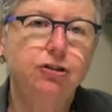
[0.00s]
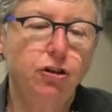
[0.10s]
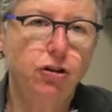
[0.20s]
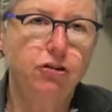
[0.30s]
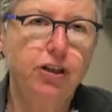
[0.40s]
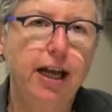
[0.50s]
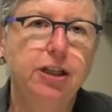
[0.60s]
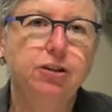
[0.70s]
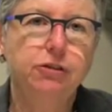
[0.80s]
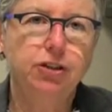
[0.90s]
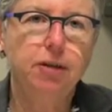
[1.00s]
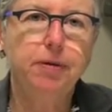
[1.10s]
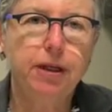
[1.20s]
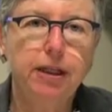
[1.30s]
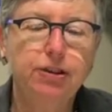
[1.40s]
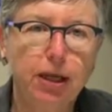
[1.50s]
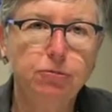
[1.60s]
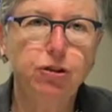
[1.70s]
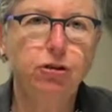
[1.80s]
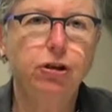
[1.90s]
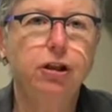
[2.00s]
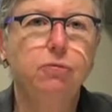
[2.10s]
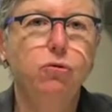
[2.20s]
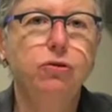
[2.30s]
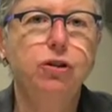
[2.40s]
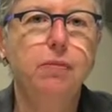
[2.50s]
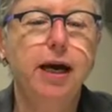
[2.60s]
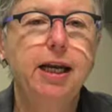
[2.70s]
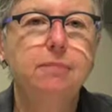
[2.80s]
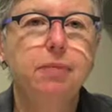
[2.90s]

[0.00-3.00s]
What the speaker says: So the standards for CPD is absolutely the board's domain,